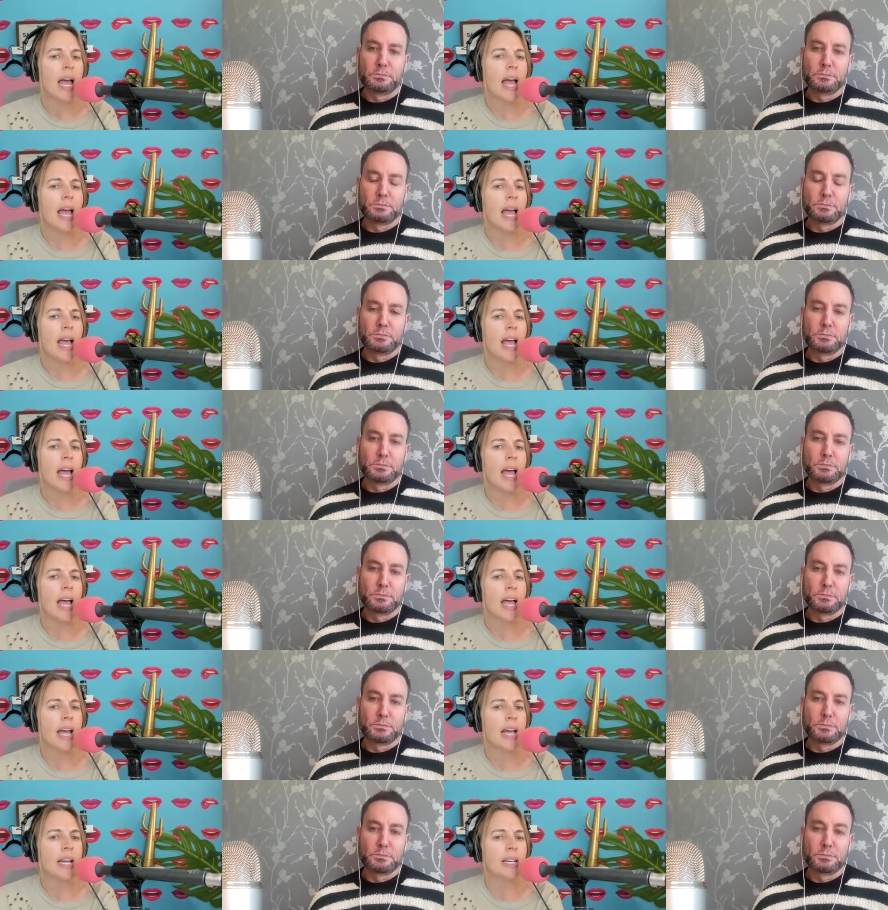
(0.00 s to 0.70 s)

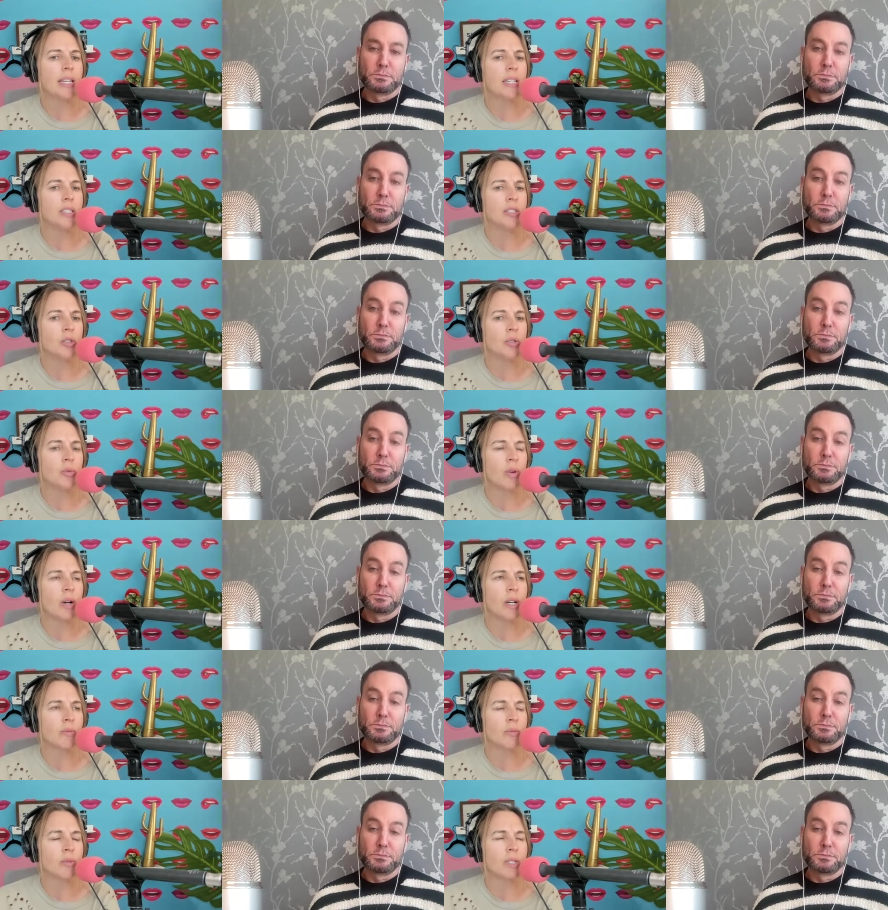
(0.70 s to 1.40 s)
Speaker 1: And
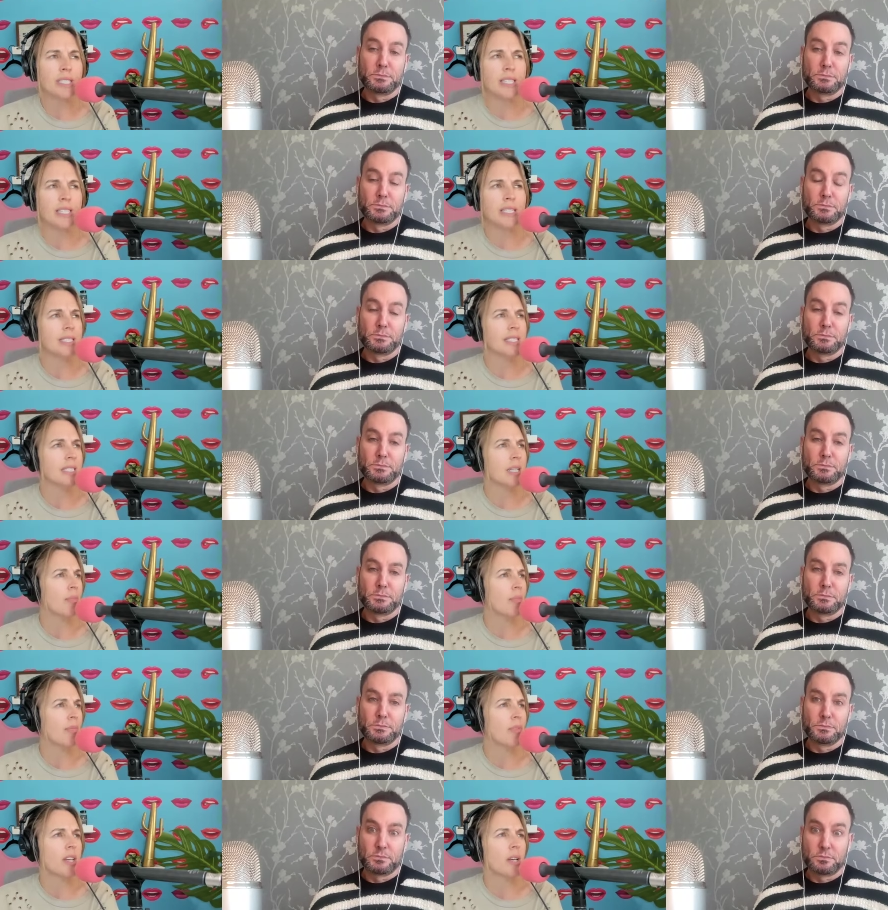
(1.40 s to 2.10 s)
we said
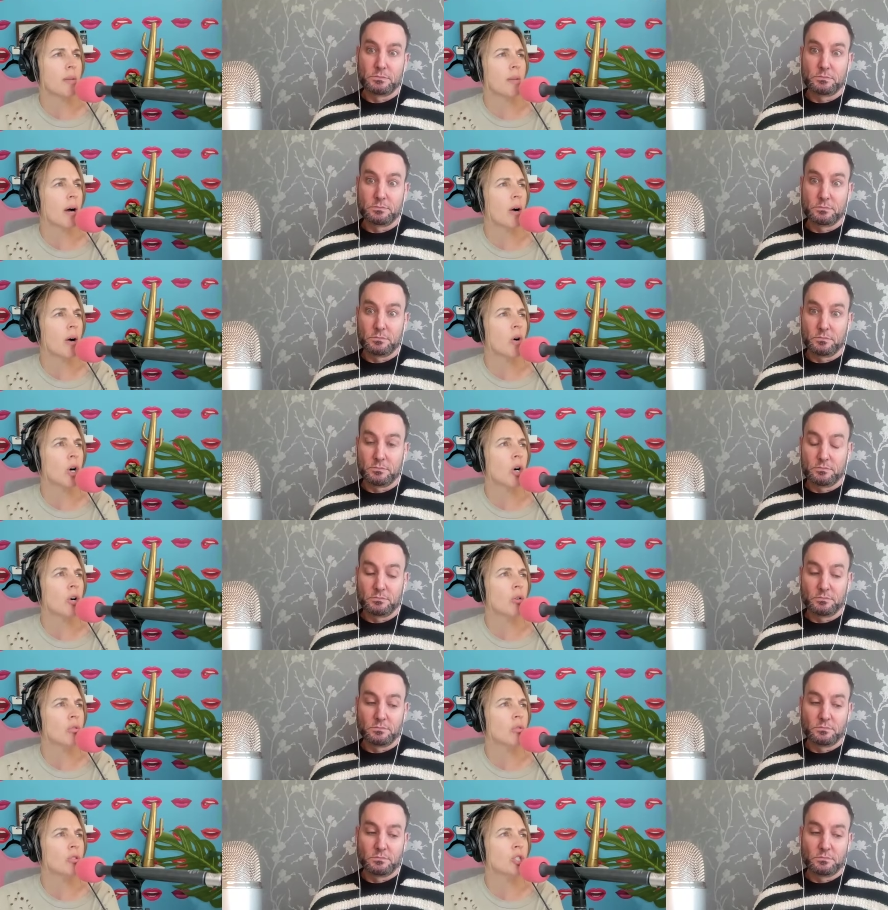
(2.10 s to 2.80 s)
something about
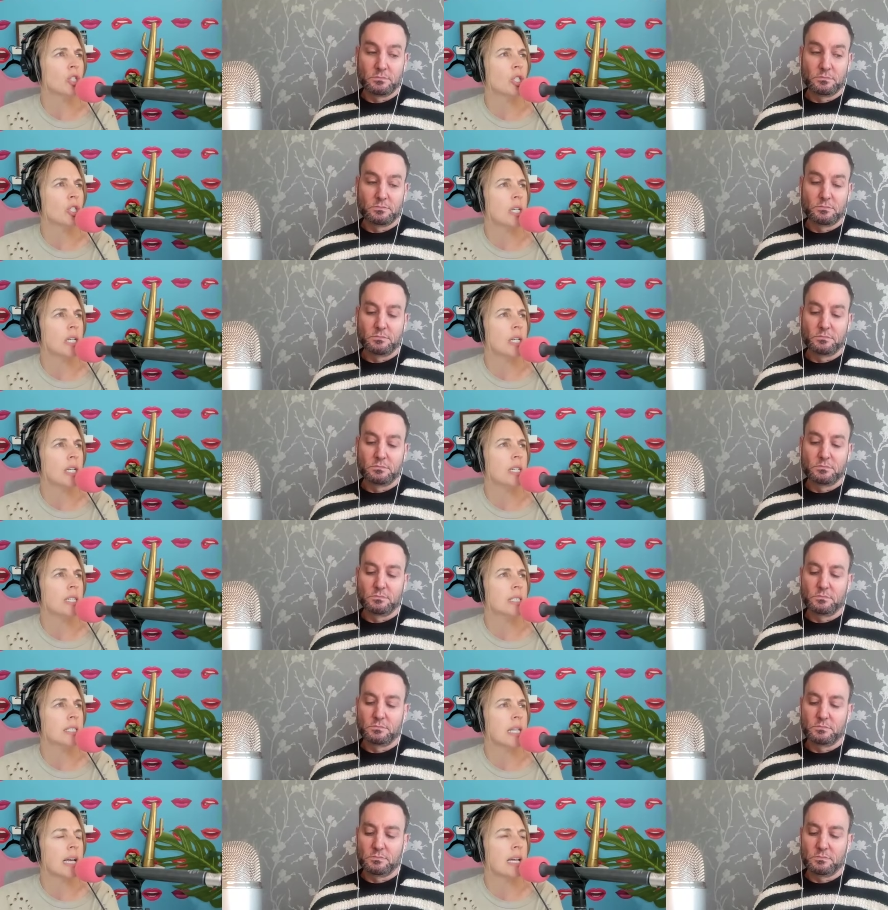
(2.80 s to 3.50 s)

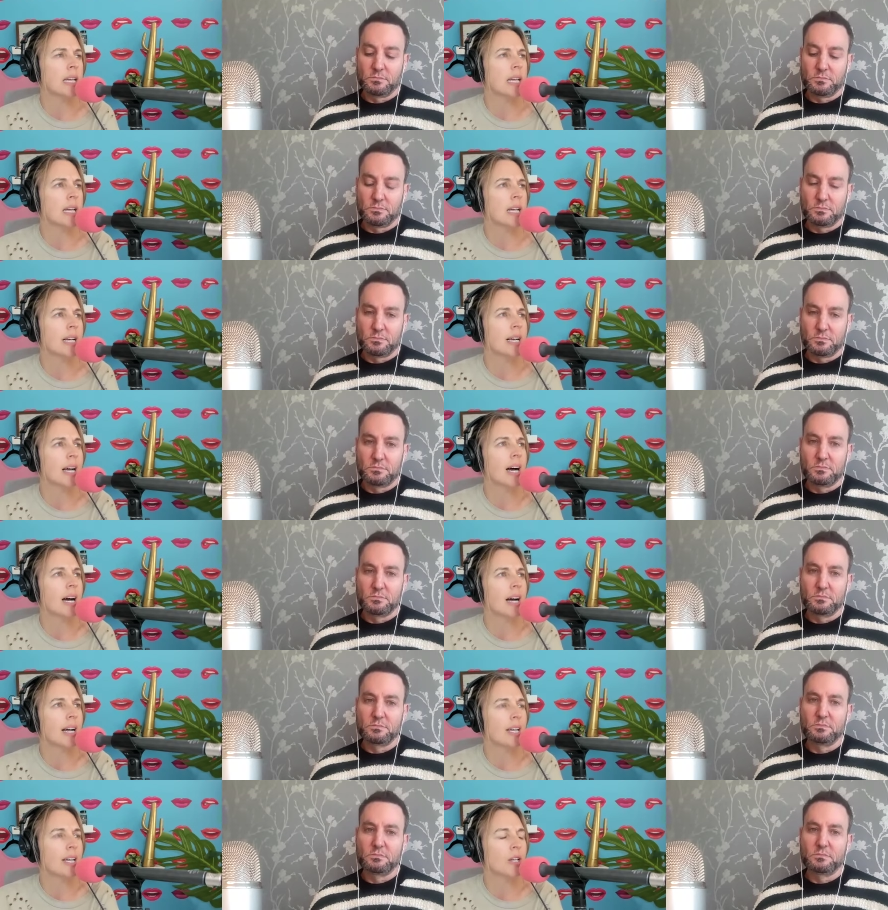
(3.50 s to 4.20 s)
OGs and a
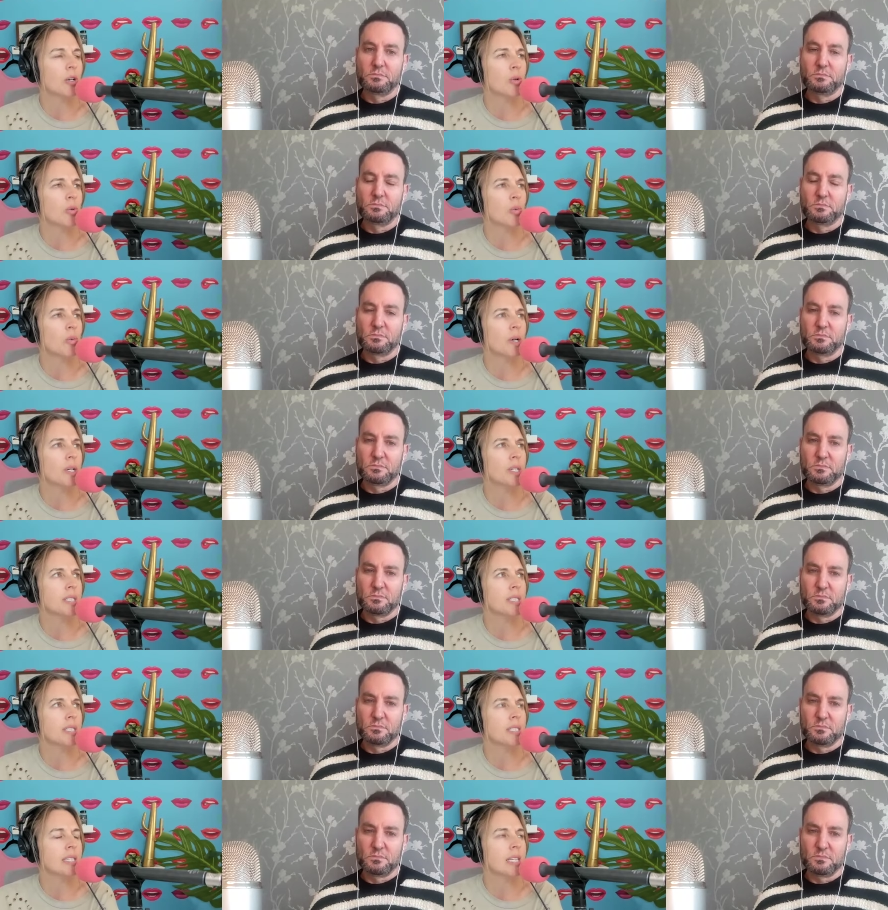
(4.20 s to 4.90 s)
guy who was